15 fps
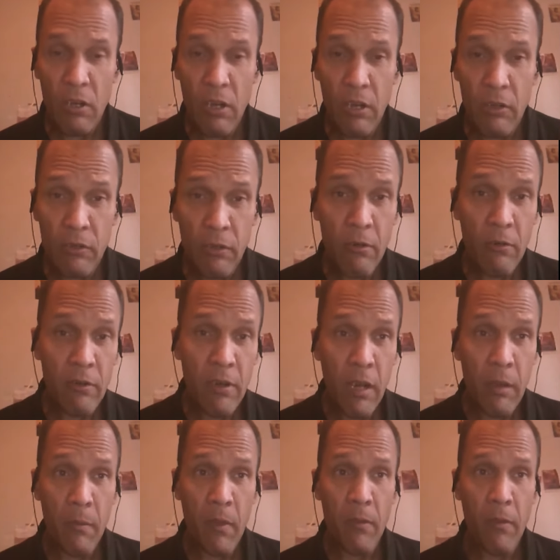and Joe
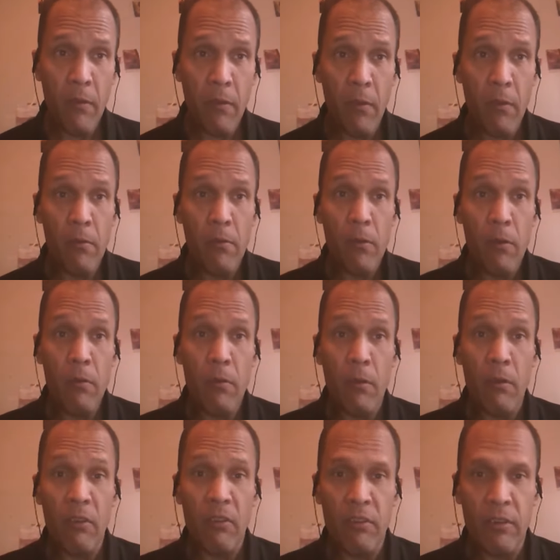Namath of the New
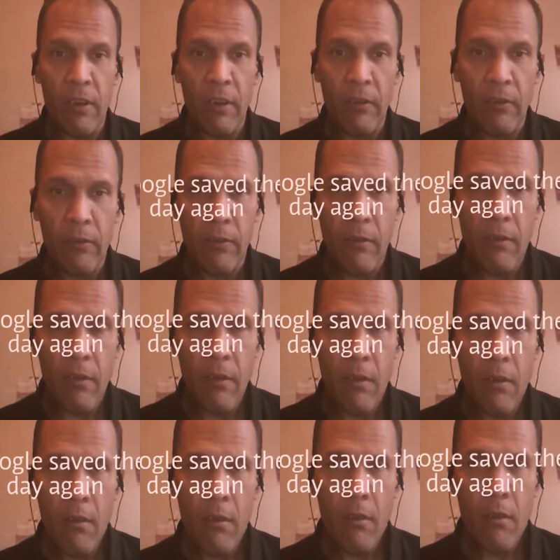York Jets
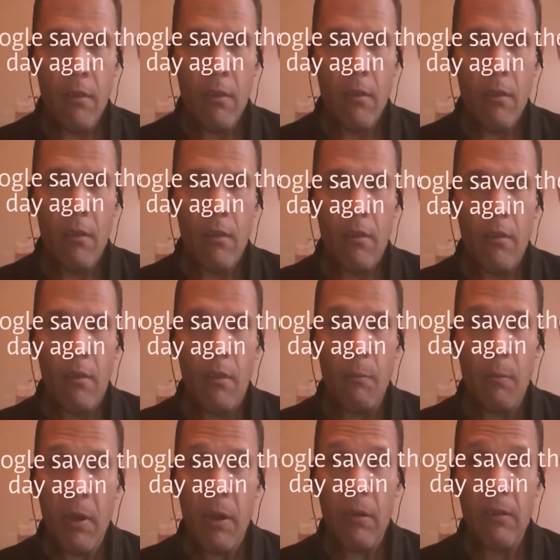
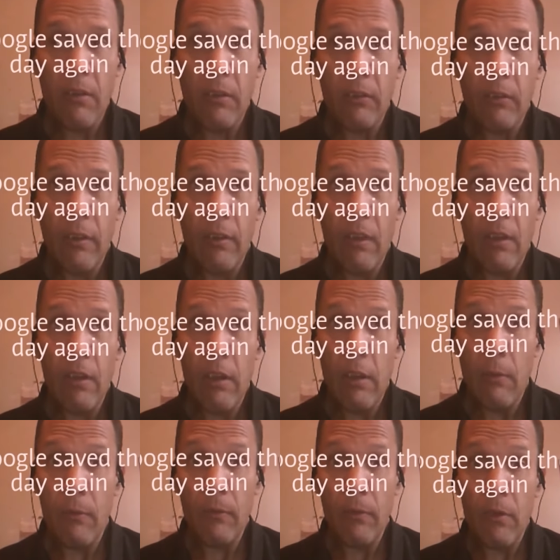apparently said that
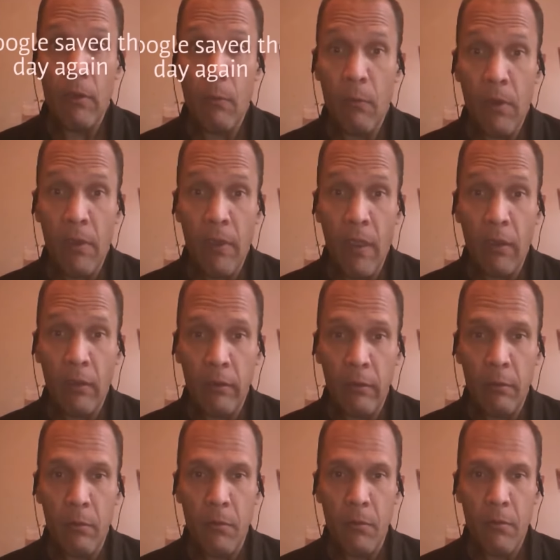he was going to win that
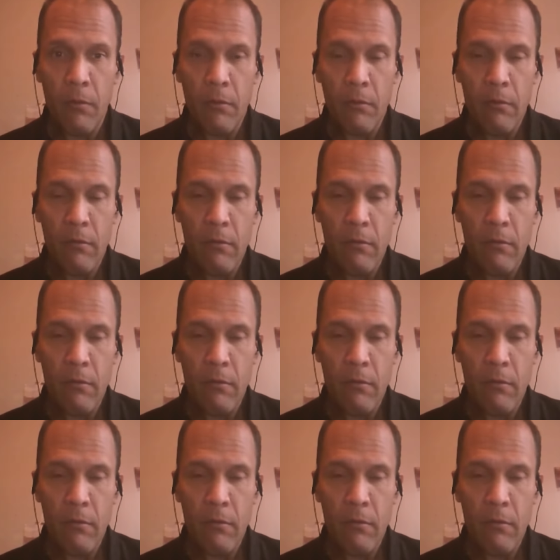Super Bowl.